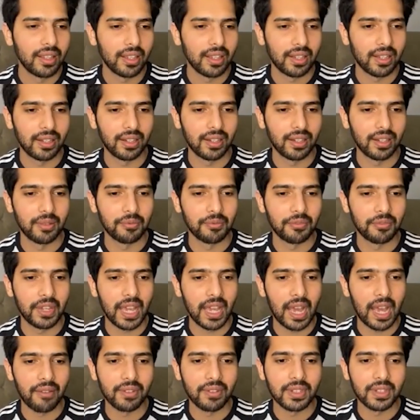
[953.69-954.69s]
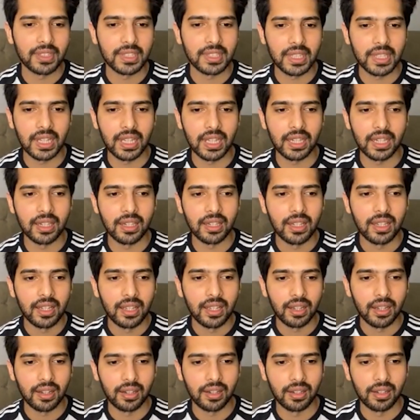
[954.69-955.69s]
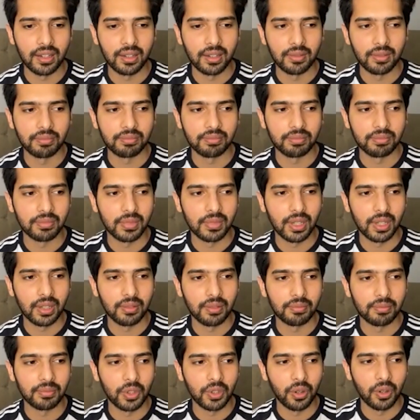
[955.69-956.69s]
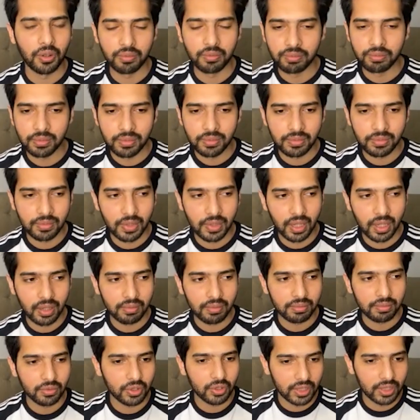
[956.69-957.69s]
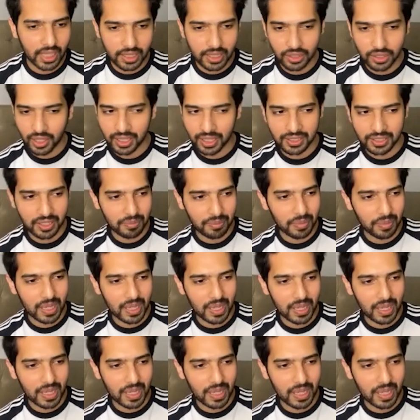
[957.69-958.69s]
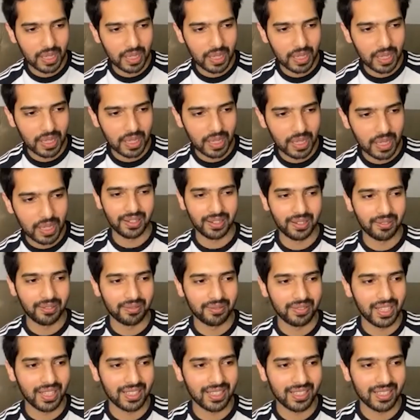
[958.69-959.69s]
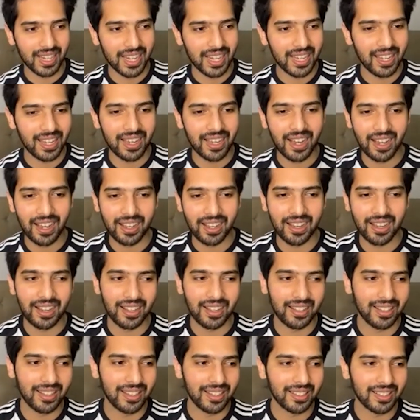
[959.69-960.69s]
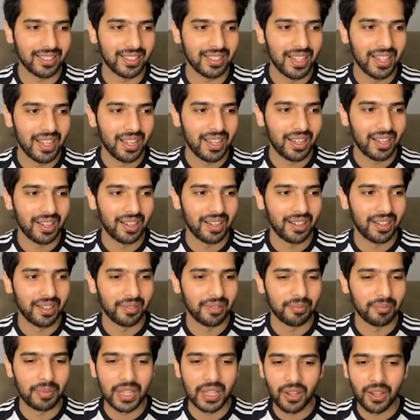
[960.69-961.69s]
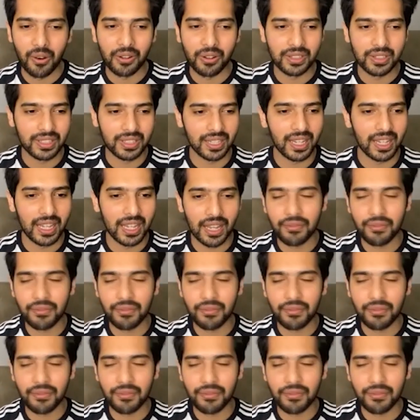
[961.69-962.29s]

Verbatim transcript: Right. Um, we haven't seen, uh, uh you know, there's Justin Bieber, there's uh, there's Lady Gaga, there's uh, Beyonce.